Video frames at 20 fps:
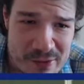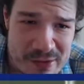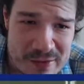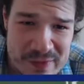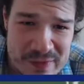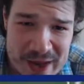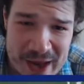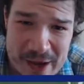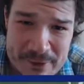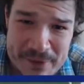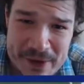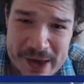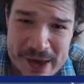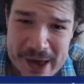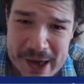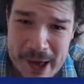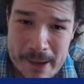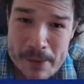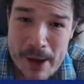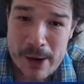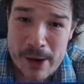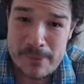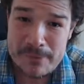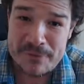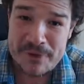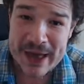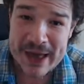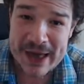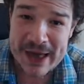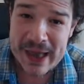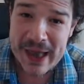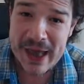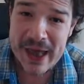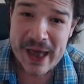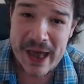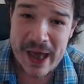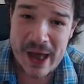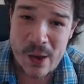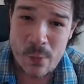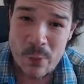of the FA Cup. Hopefully
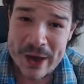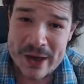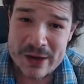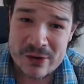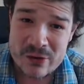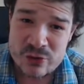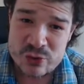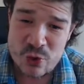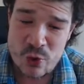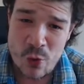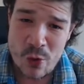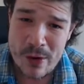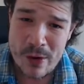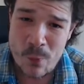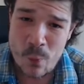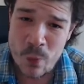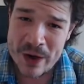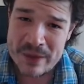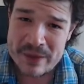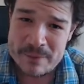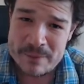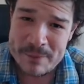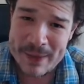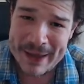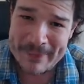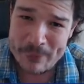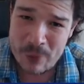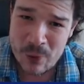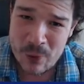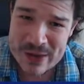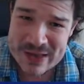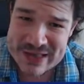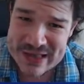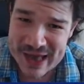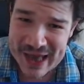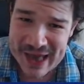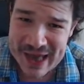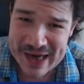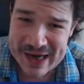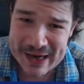we can draw one of the big boys
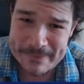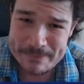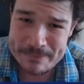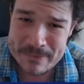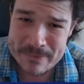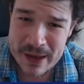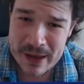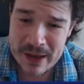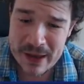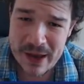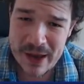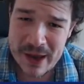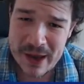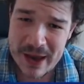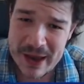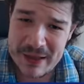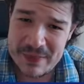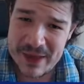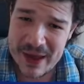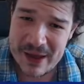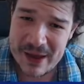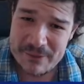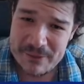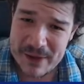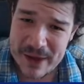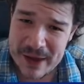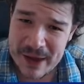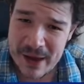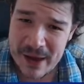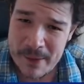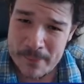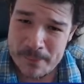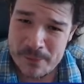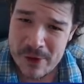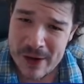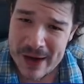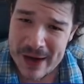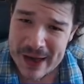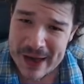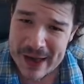again in the FA Cup.
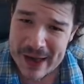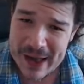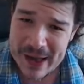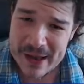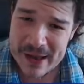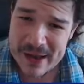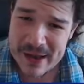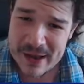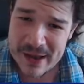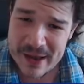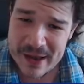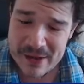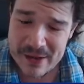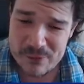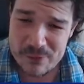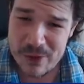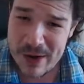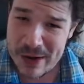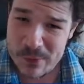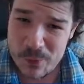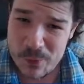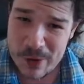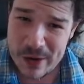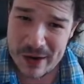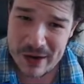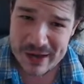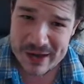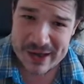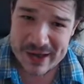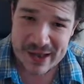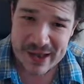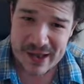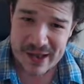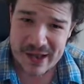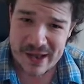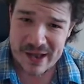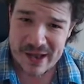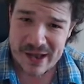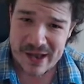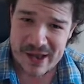Really would like
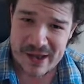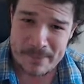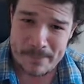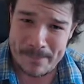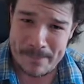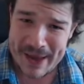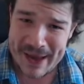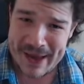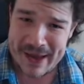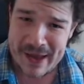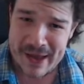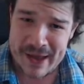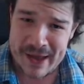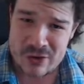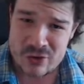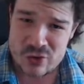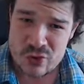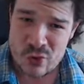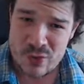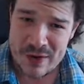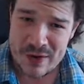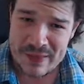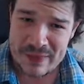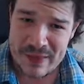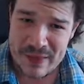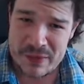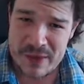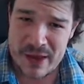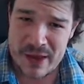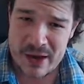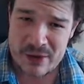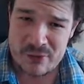a big draw in the 3rd